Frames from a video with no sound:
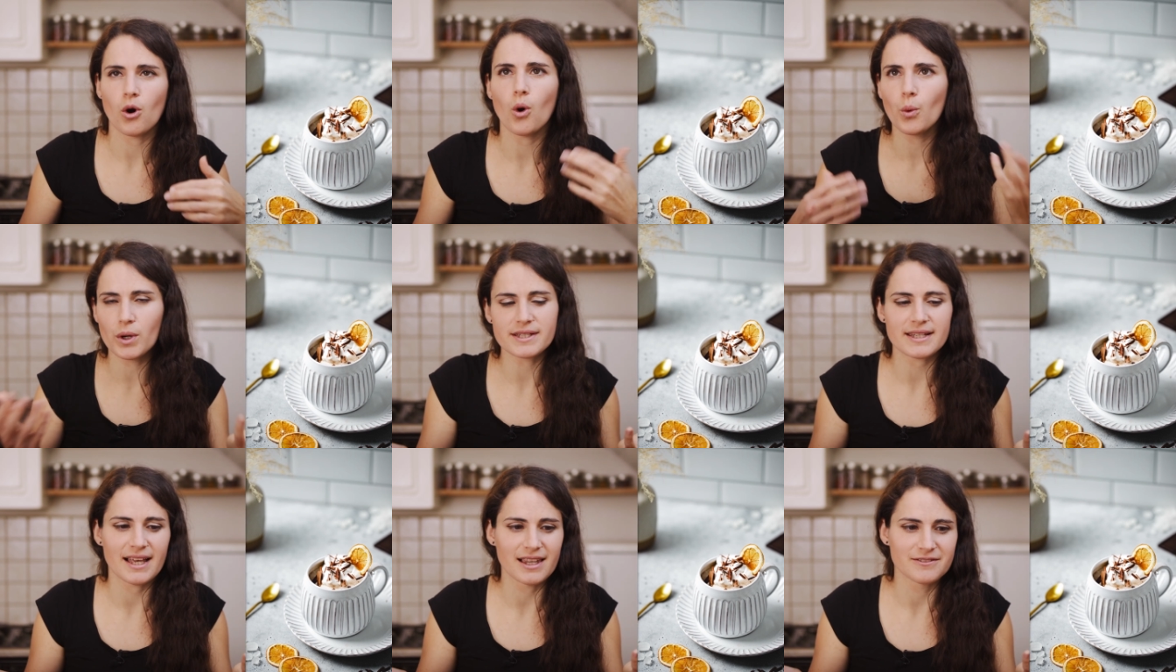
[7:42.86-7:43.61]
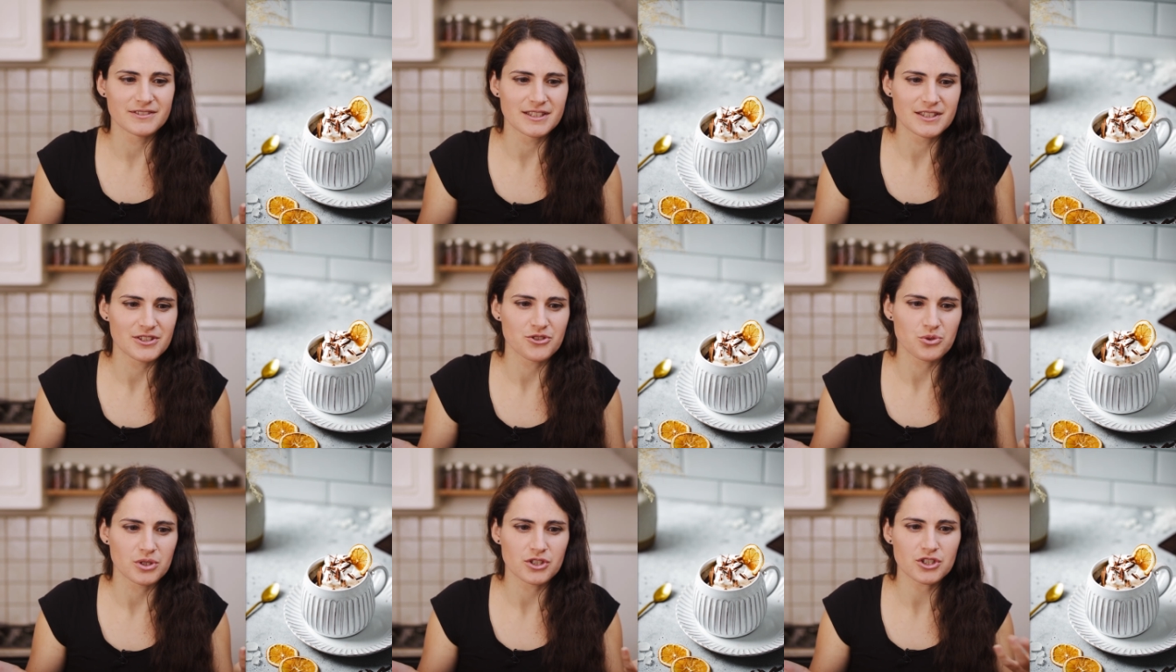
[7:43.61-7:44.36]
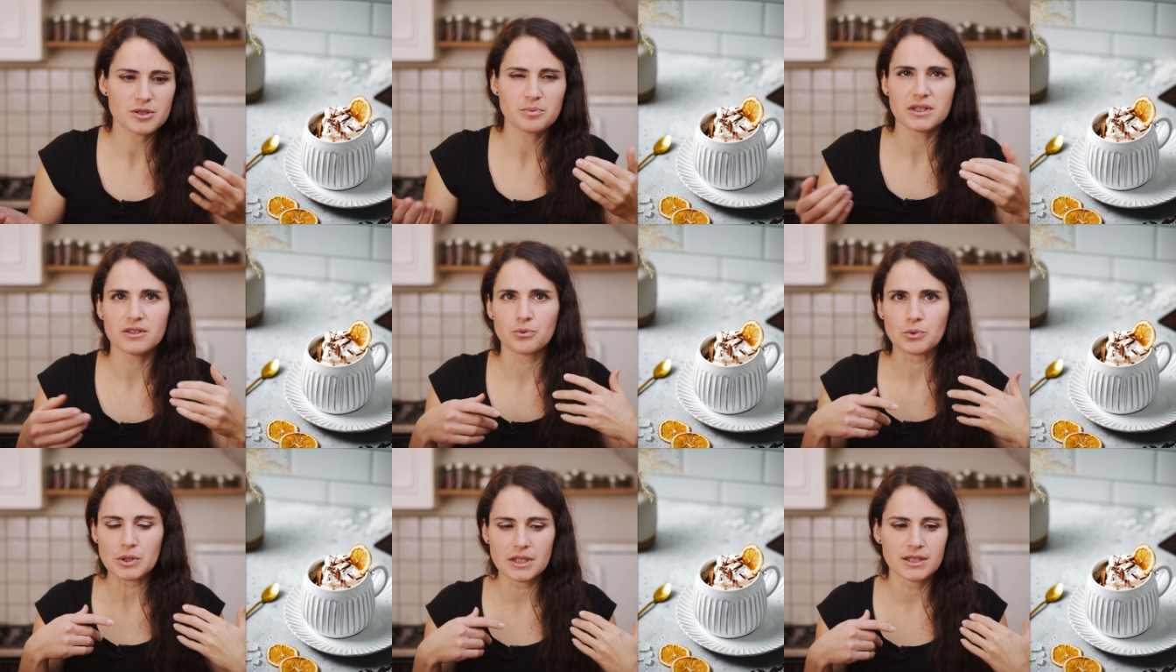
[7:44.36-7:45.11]
always elevates drink. Just being
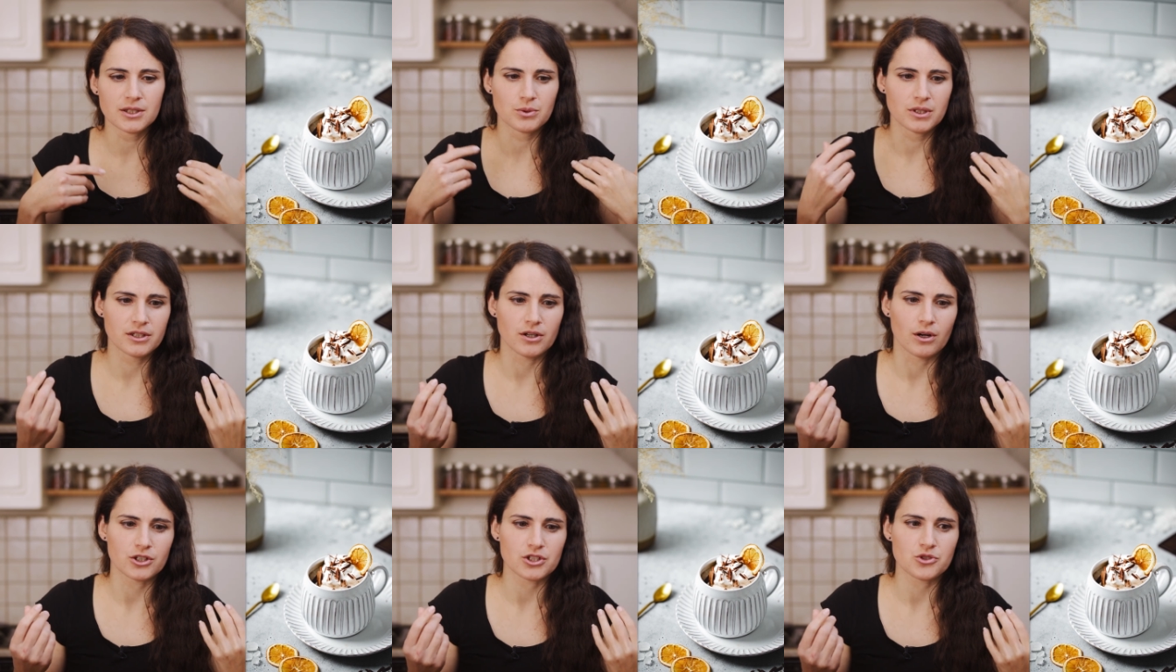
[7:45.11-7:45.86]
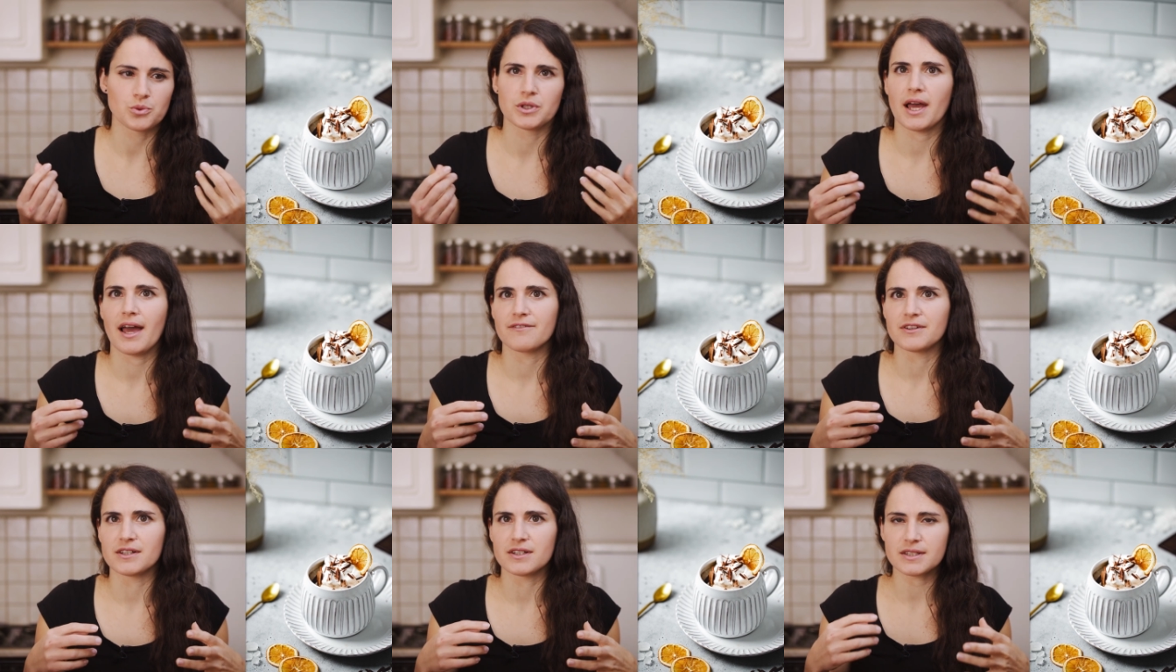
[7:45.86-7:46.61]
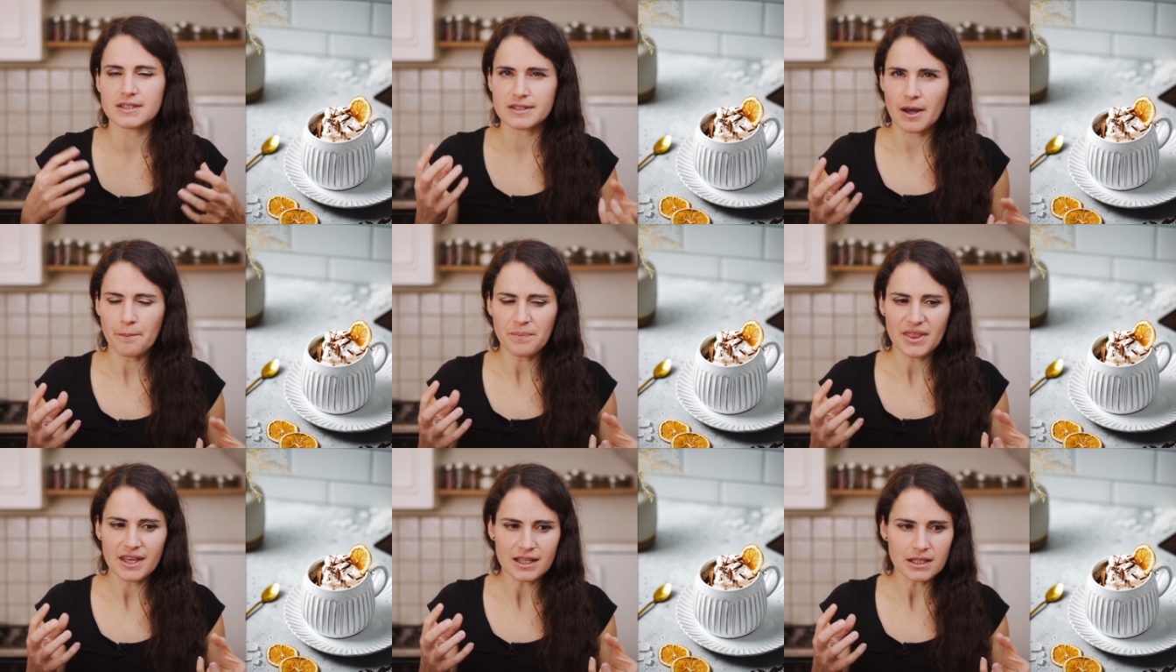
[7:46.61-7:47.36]
really, really cautious with having
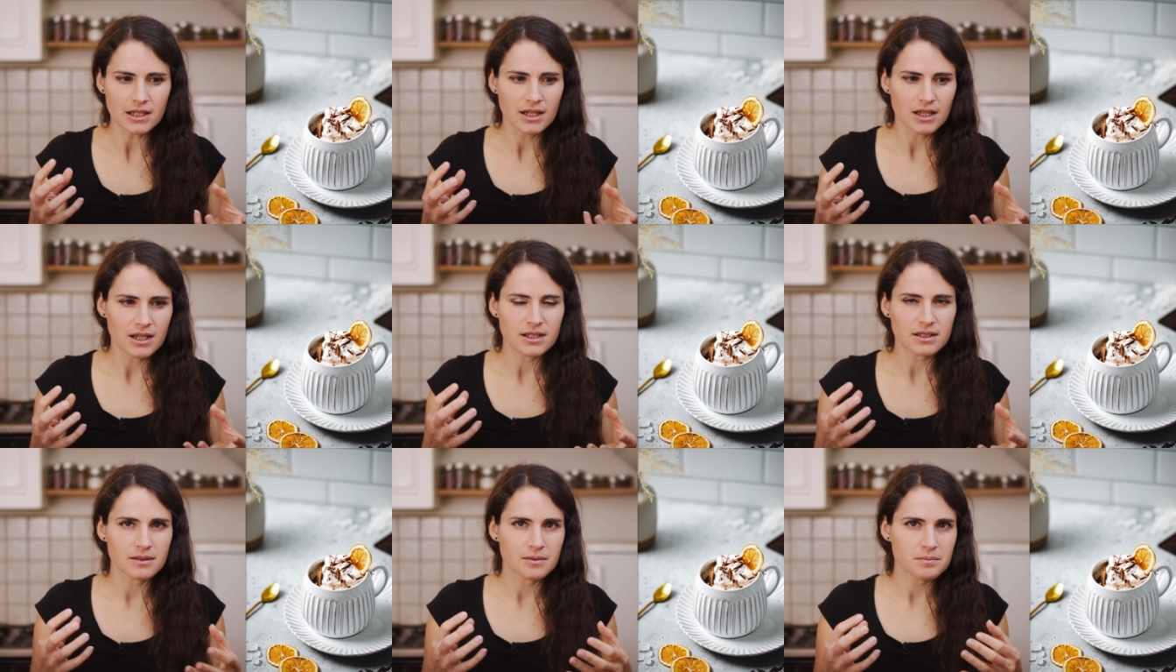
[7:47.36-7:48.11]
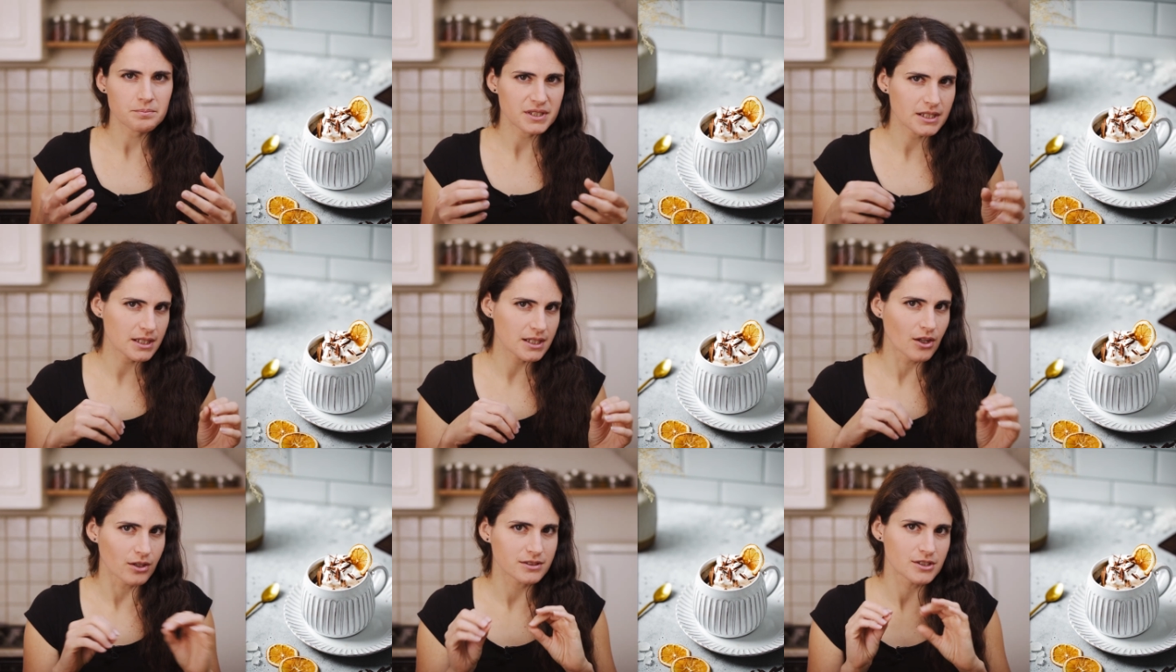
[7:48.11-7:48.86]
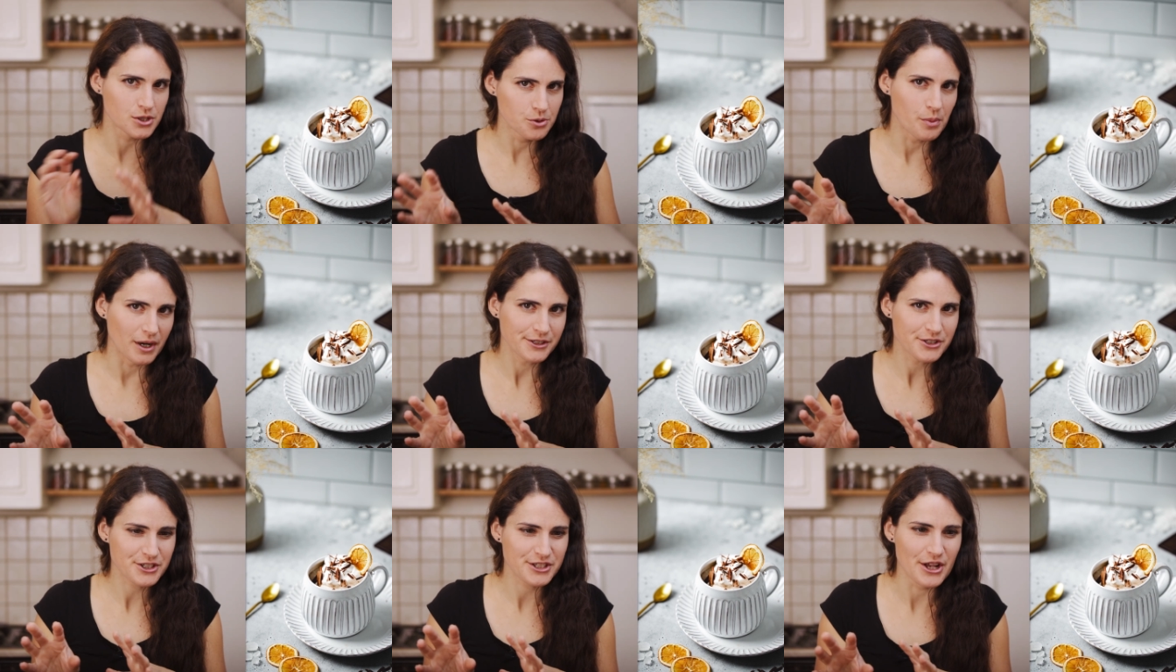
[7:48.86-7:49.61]
something, but not too
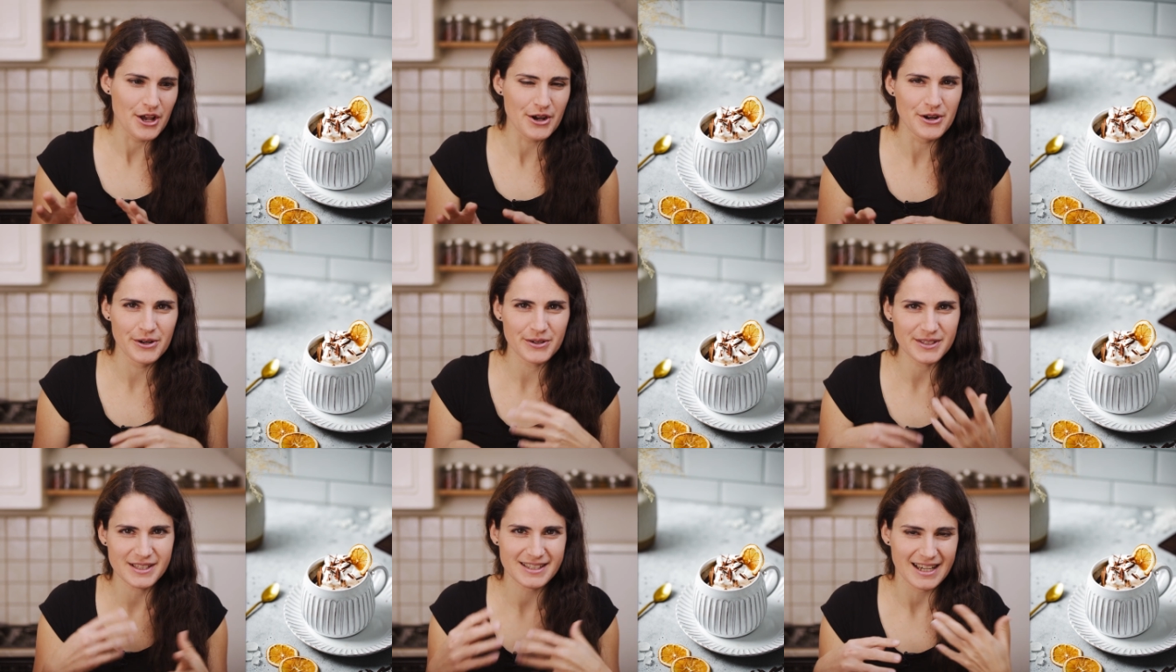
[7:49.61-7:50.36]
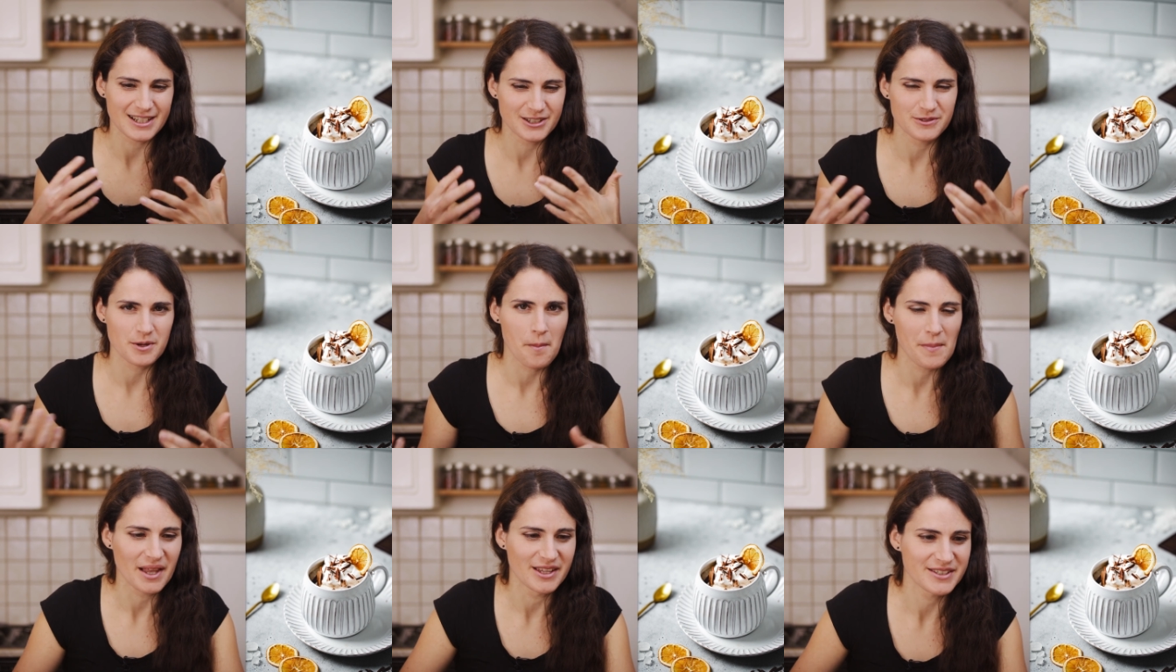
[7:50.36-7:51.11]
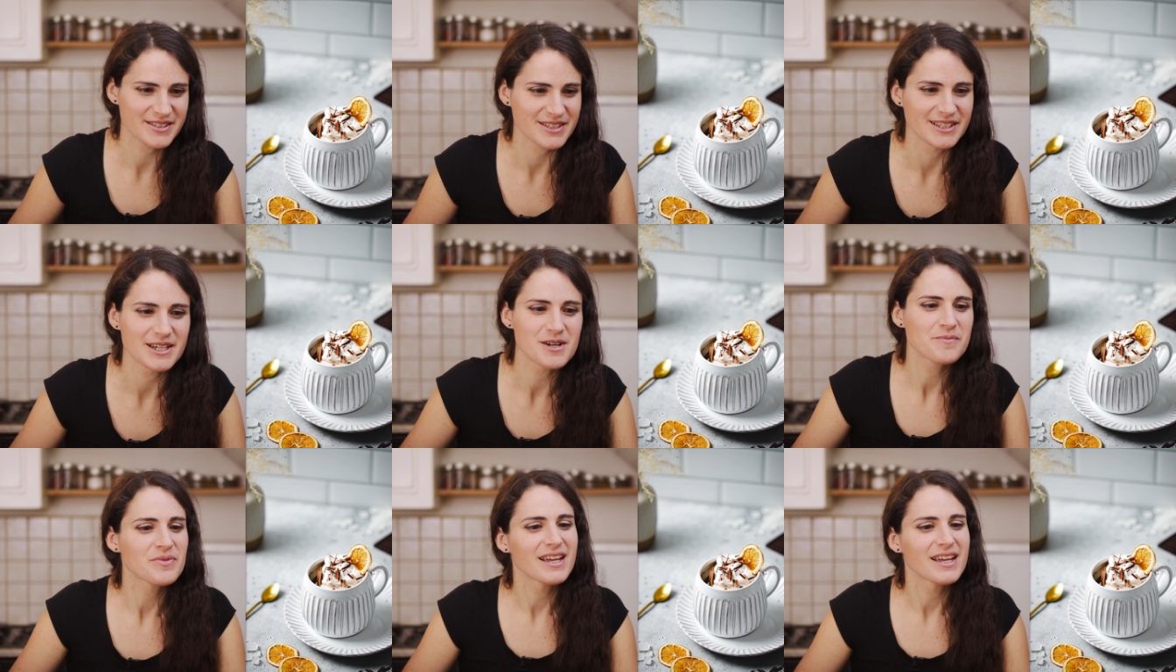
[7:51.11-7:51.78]
much. So it's kind of a balanced thing.